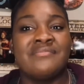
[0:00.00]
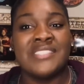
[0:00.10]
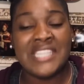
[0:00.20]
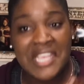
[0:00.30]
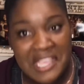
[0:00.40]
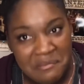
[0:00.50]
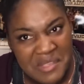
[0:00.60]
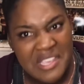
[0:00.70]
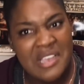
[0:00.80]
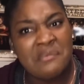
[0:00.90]
hit
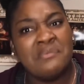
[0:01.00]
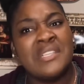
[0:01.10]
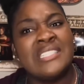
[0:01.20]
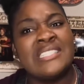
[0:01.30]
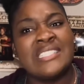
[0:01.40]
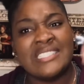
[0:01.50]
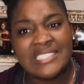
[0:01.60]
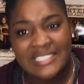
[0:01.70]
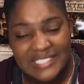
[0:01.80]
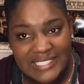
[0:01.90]
me up
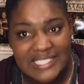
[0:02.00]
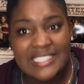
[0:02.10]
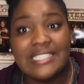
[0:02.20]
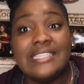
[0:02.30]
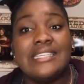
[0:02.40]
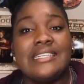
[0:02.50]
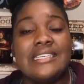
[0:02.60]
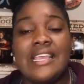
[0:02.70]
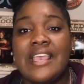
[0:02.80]
consistently and,